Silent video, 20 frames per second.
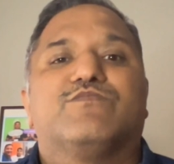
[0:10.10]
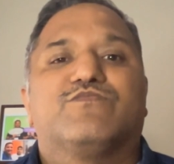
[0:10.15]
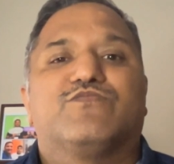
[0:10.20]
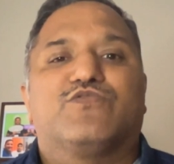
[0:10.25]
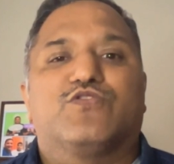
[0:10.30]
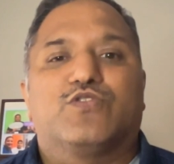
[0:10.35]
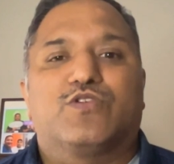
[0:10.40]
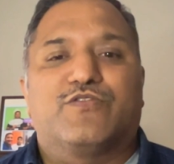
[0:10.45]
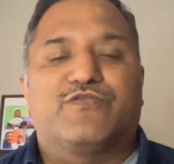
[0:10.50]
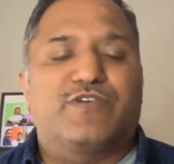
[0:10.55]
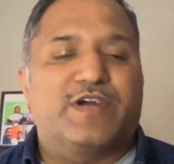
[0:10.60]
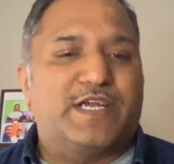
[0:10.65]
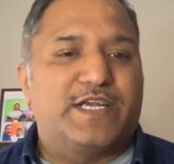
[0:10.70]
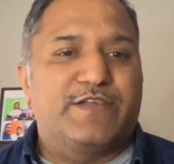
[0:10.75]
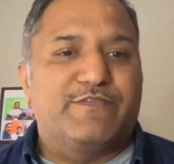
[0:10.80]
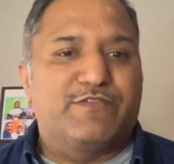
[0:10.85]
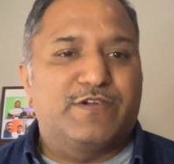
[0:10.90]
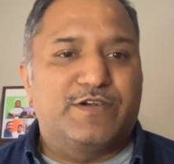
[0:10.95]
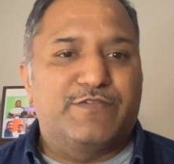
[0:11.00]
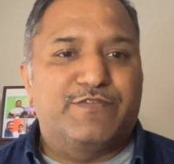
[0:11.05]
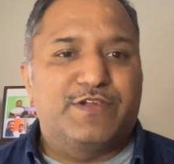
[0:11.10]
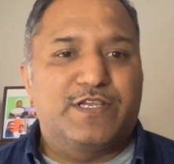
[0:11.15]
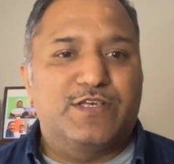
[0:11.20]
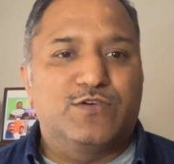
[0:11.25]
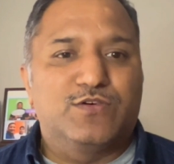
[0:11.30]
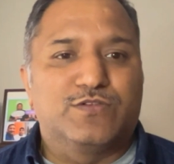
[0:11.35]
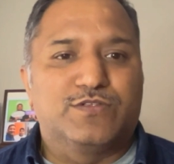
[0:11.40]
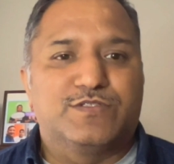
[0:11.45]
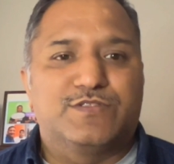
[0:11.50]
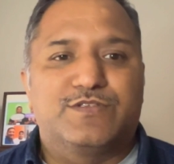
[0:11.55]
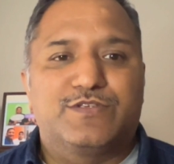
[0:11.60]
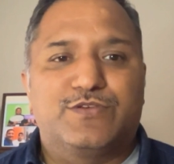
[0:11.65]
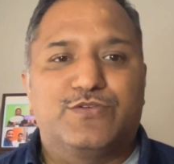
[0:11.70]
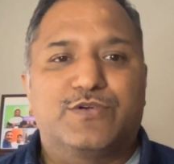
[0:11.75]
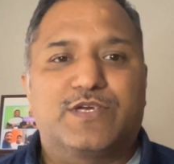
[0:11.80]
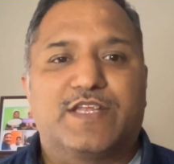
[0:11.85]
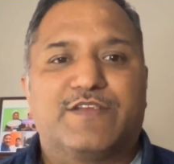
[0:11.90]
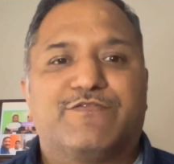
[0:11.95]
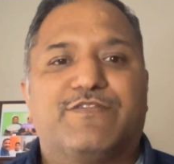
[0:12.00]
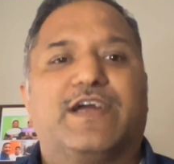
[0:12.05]
four or five different videos.
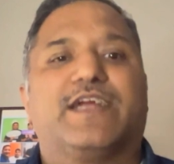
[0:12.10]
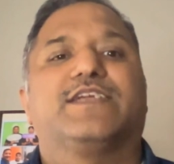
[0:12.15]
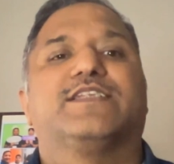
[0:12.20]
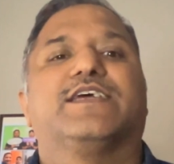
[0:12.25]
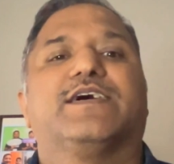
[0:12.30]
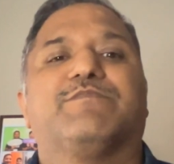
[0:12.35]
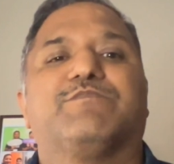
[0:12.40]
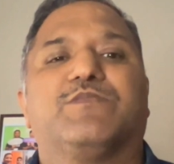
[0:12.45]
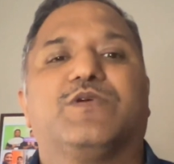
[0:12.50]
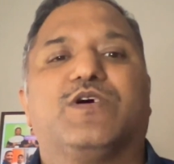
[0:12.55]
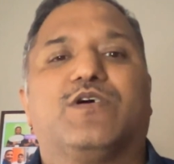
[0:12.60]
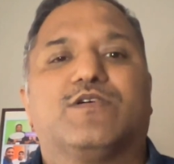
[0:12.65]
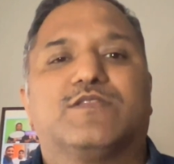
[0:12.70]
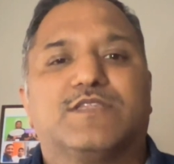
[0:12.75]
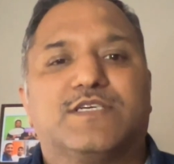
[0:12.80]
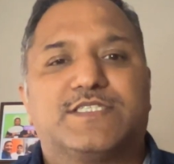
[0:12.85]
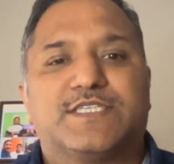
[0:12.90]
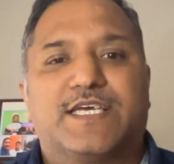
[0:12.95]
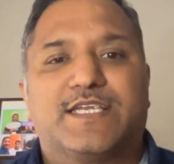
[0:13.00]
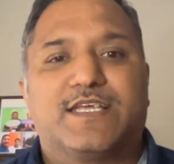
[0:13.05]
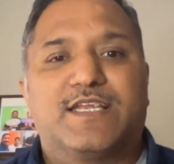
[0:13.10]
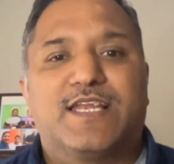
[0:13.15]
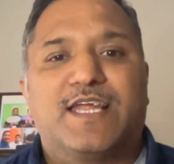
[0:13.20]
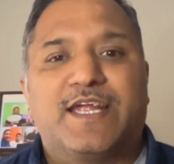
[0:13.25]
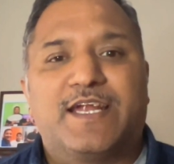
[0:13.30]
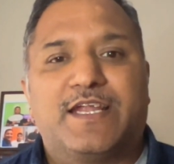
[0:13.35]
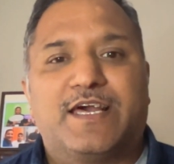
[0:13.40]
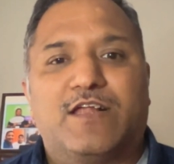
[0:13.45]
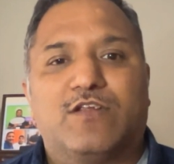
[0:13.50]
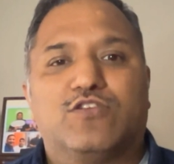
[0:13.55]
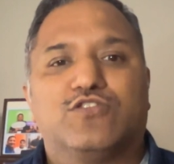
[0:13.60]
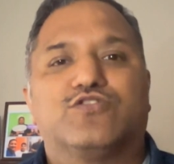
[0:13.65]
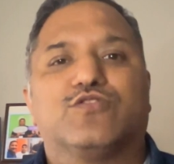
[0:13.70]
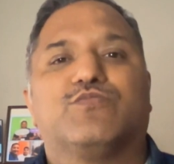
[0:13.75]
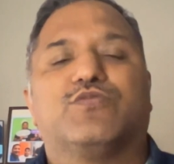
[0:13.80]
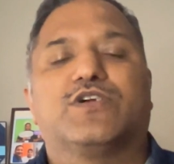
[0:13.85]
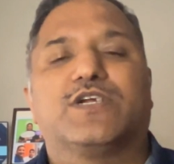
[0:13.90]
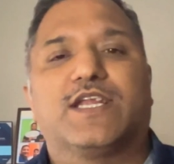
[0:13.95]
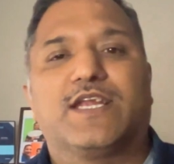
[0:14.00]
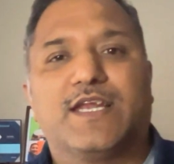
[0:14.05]
You can find them on the channel and I also
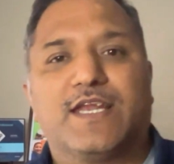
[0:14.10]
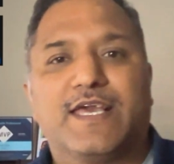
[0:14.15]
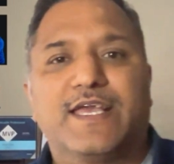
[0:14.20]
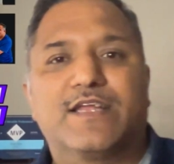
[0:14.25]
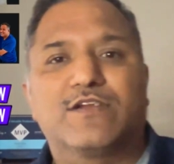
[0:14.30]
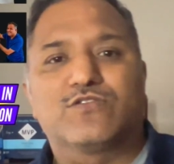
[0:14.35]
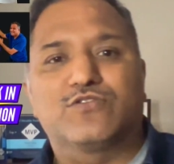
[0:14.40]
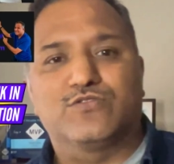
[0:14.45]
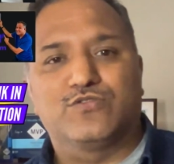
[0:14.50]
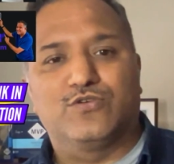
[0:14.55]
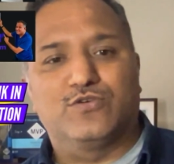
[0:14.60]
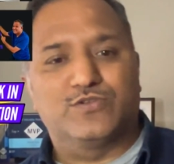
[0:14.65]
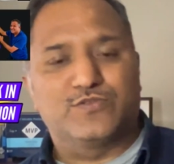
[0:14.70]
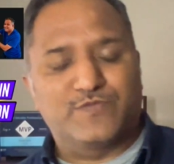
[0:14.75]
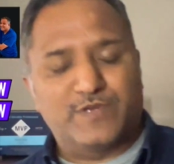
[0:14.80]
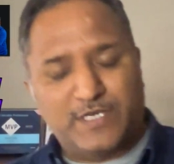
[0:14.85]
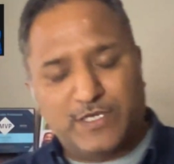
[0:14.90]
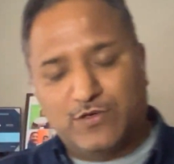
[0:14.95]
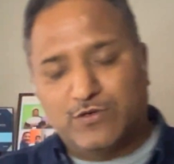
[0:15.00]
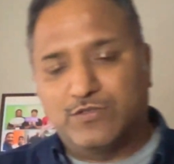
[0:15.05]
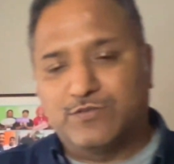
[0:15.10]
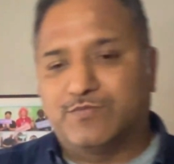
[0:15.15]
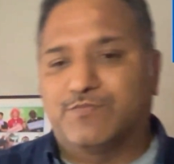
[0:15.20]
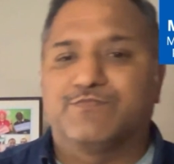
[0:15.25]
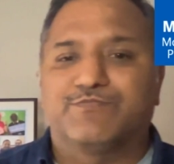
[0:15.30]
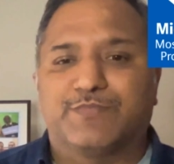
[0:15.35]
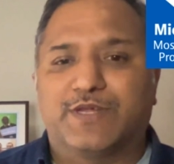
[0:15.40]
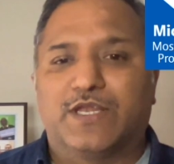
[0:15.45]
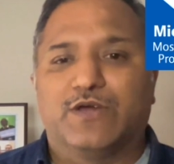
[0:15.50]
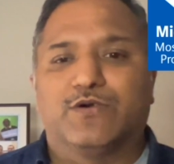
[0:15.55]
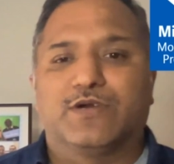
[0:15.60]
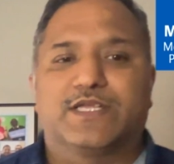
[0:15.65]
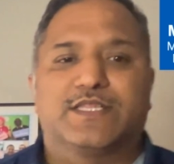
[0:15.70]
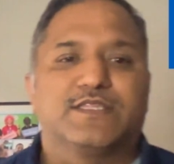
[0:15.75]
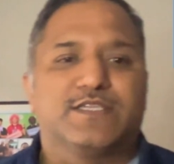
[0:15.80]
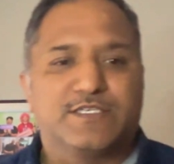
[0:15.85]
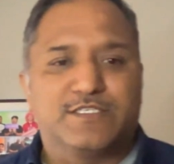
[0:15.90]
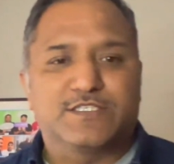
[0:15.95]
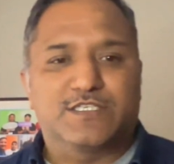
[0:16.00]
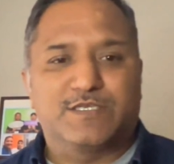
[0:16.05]
put a link to those videos below
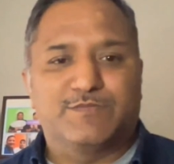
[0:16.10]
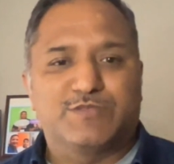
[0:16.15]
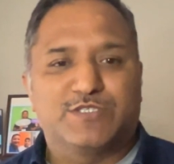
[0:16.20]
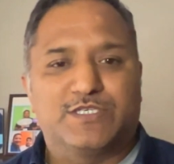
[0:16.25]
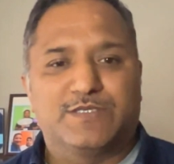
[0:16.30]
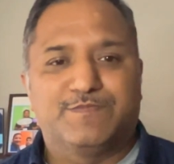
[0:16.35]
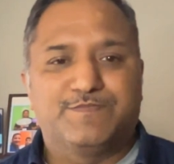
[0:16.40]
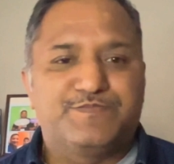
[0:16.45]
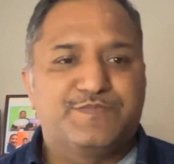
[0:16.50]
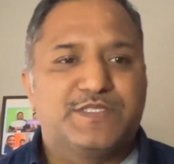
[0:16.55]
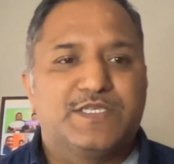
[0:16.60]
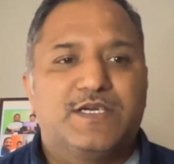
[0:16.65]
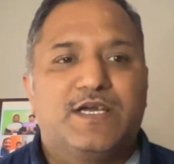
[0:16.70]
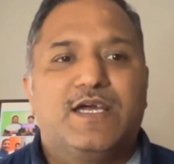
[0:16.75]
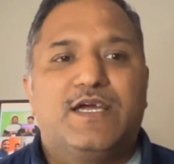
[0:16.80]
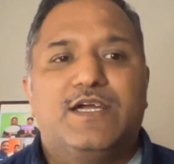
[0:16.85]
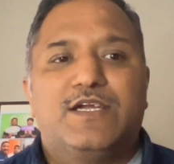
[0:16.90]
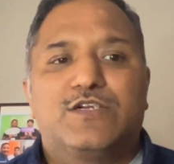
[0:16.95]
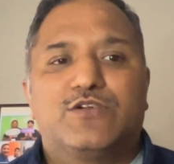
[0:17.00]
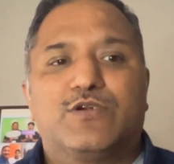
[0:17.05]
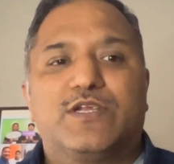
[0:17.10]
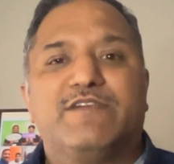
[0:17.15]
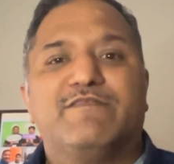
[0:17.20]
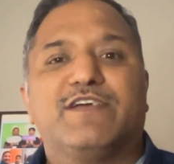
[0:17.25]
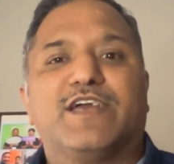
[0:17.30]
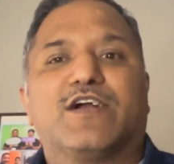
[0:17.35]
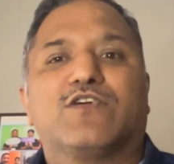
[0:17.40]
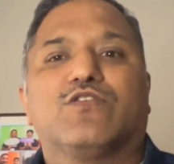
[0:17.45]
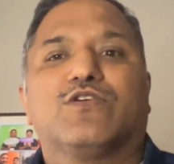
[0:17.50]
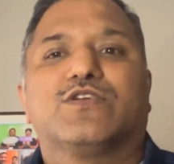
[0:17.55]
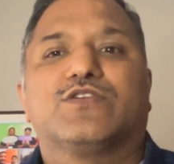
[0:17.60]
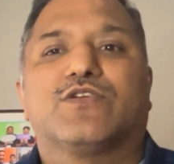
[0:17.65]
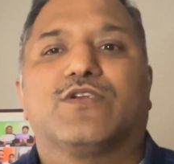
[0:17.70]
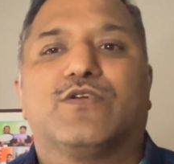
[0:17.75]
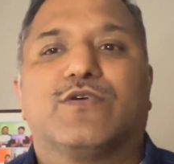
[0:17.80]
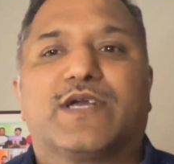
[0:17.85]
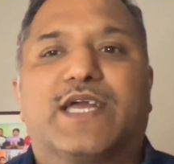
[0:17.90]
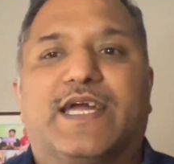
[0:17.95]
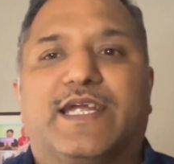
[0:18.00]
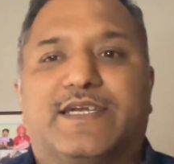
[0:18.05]
in the description. Today we are going to
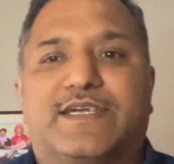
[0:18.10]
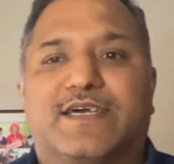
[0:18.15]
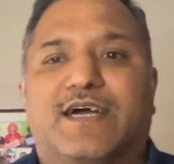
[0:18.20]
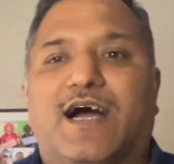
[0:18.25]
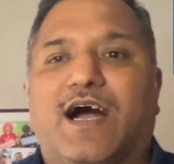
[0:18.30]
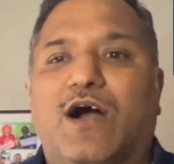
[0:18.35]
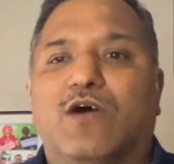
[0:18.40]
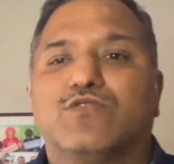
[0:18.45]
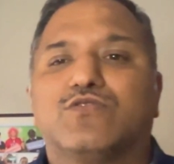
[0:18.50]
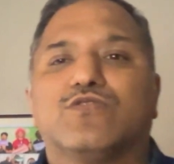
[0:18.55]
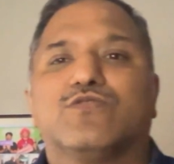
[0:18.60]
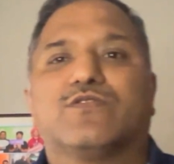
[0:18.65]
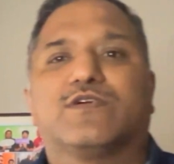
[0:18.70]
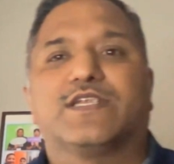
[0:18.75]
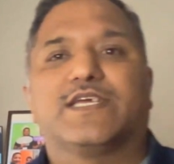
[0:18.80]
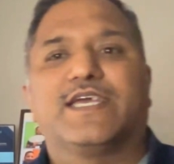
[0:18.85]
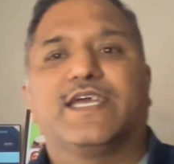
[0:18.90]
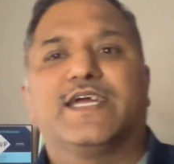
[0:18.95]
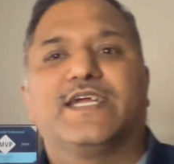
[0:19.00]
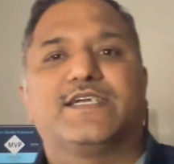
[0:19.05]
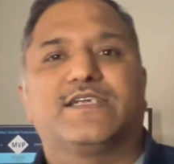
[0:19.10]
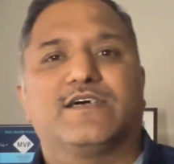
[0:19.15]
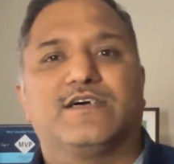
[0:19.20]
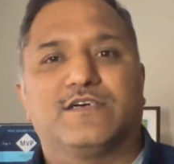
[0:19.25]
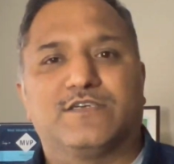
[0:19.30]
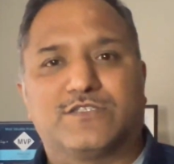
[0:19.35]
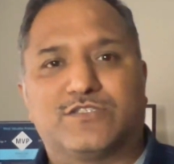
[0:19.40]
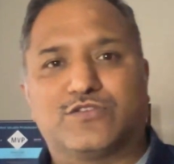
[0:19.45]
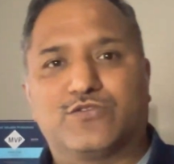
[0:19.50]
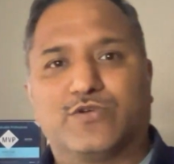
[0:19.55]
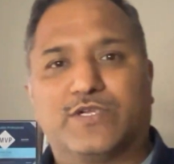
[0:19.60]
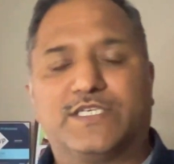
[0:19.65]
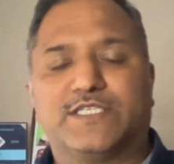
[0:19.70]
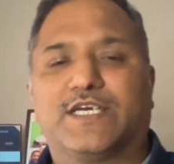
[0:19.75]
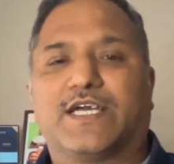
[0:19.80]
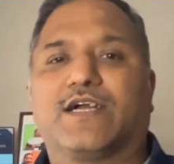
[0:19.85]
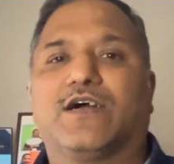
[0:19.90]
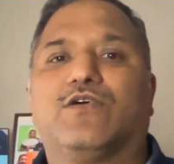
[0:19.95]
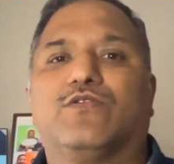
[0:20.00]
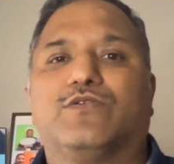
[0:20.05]
look at how to create a storage
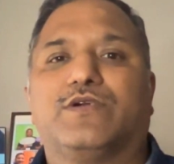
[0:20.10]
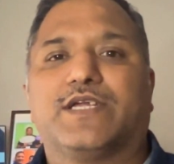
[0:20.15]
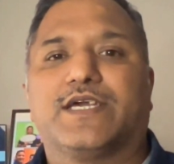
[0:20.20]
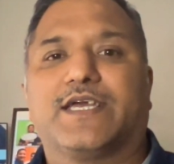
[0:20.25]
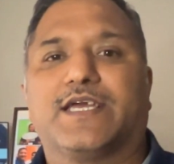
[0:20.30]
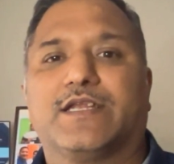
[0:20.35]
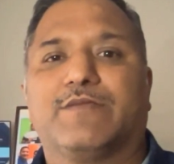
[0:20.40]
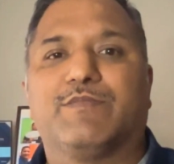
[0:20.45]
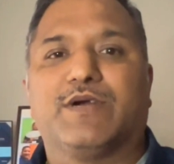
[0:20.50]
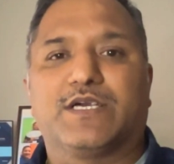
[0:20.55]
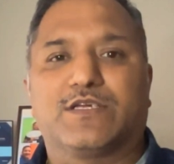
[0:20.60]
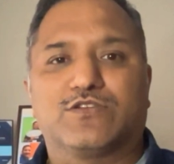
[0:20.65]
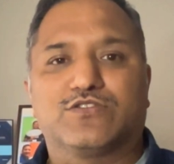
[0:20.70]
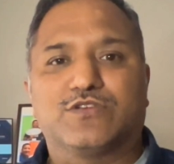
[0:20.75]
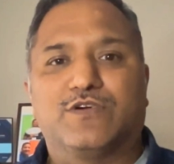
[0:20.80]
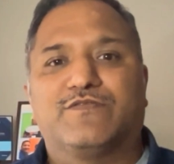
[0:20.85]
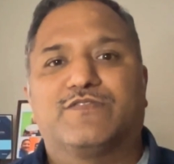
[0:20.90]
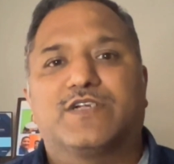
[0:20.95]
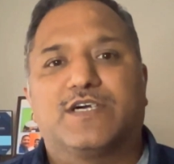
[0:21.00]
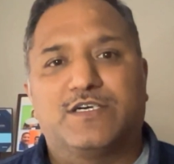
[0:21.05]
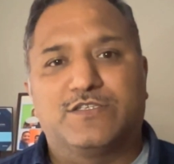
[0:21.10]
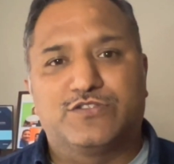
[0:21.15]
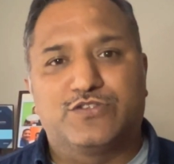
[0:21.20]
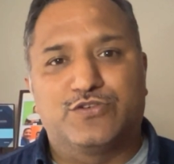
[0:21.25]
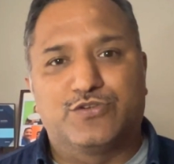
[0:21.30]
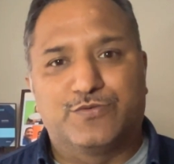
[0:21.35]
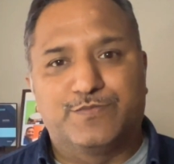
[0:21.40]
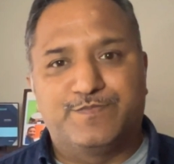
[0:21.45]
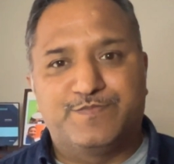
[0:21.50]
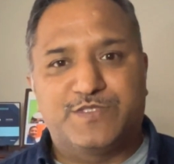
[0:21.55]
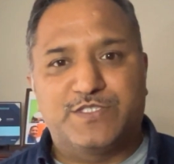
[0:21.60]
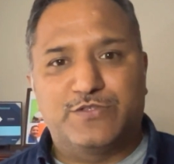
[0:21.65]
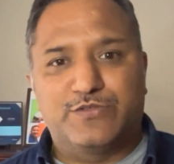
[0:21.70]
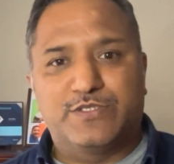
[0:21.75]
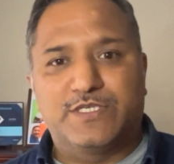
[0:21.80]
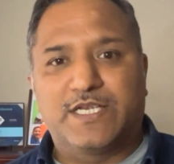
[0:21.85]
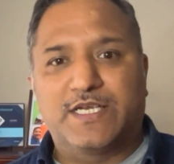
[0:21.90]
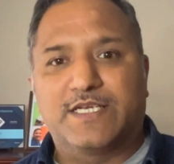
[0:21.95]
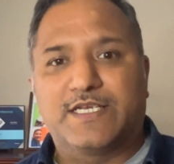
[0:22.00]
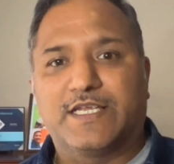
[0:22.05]
account in Microsoft Azure
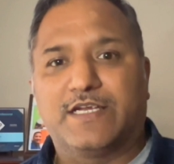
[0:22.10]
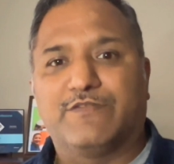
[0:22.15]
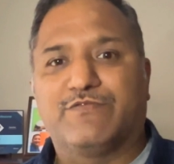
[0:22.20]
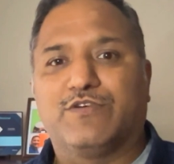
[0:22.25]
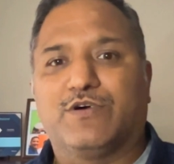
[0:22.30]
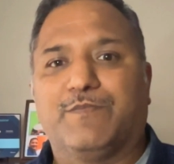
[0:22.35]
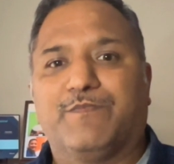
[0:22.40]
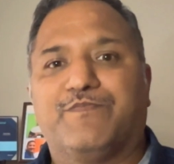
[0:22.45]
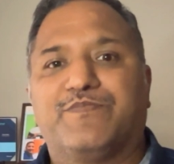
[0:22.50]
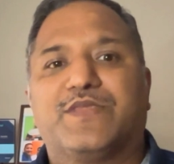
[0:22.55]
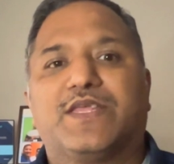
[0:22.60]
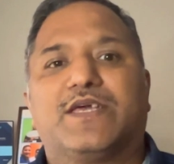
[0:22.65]
using Terraform